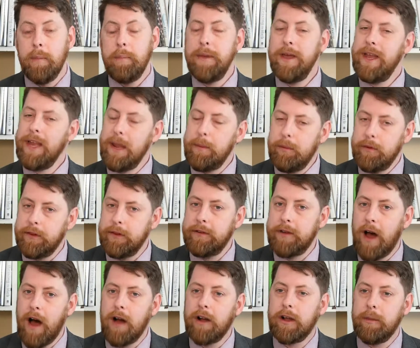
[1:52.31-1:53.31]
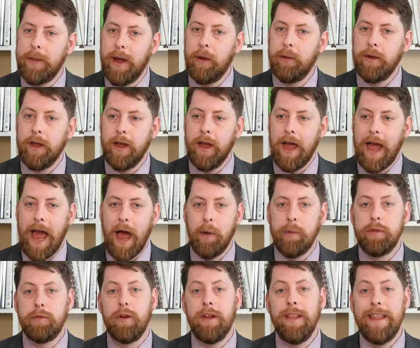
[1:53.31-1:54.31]
being able to talk about how
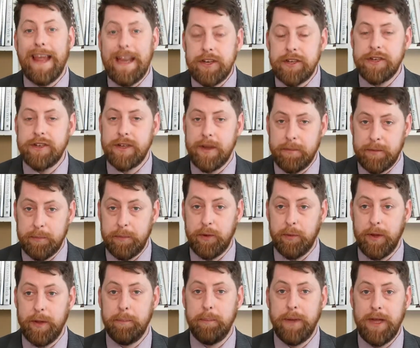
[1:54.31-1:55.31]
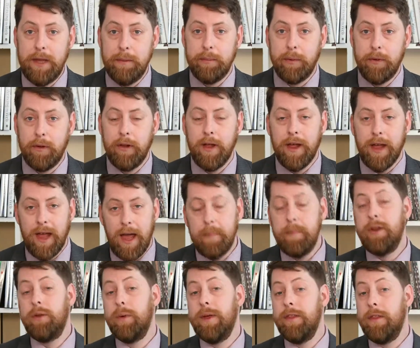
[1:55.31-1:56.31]
the relationships between people and
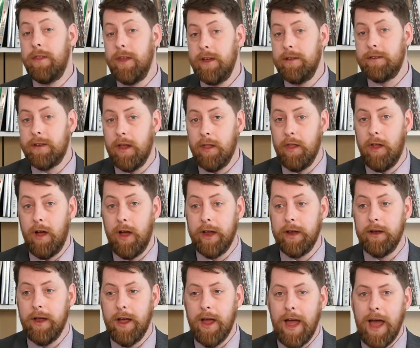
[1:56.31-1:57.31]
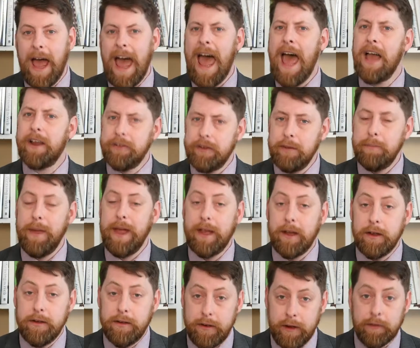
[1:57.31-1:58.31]
between things online actually make
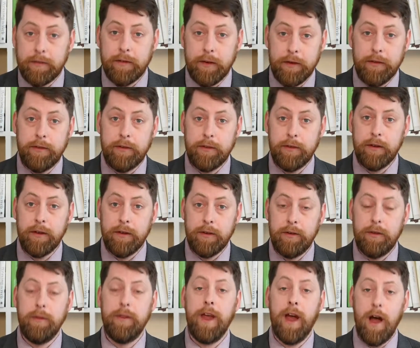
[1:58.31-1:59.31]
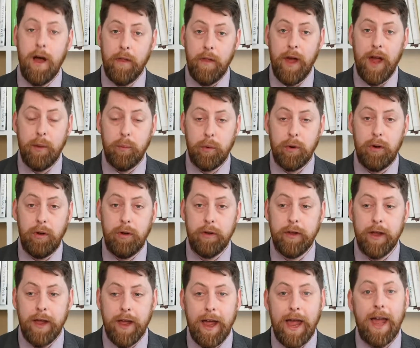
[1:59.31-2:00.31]
a difference to the online world
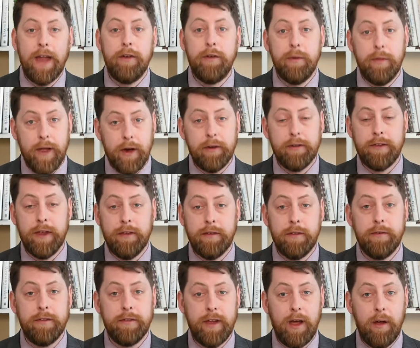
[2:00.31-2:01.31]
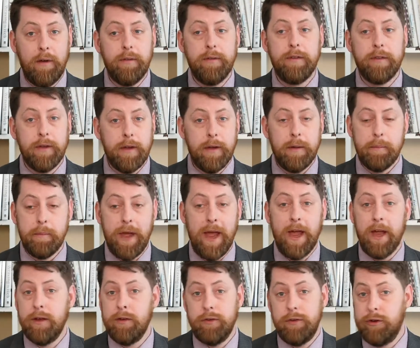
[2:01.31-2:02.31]
and to their sense of selves
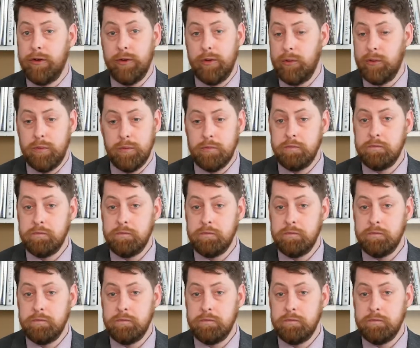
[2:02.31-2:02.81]
and to